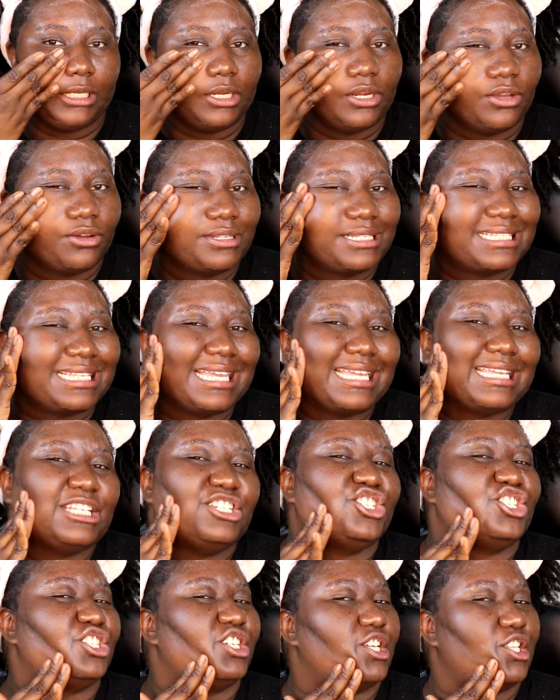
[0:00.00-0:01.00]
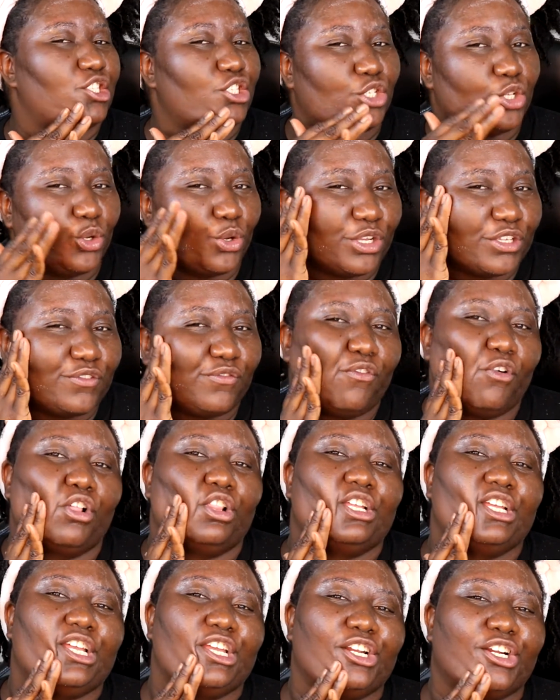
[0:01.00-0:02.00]
it's like a gentle
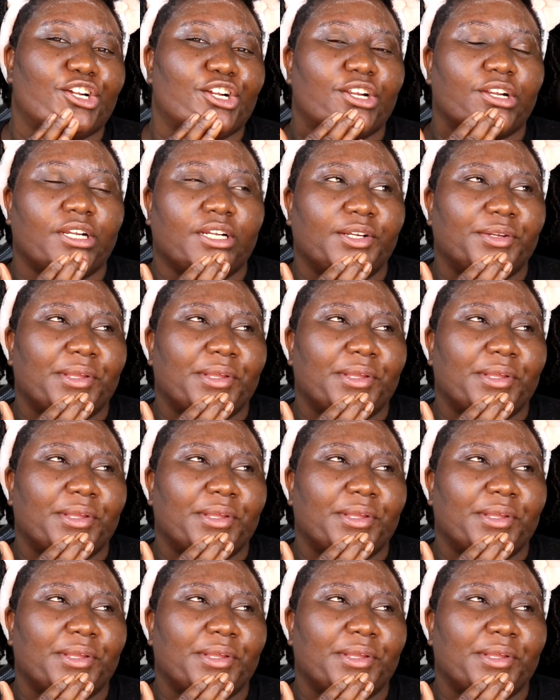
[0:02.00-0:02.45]
exfoliator.